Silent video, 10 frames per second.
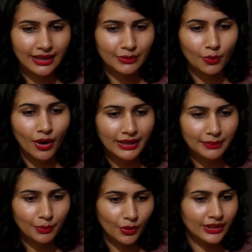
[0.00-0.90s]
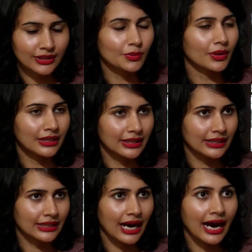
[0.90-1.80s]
at one point, one day,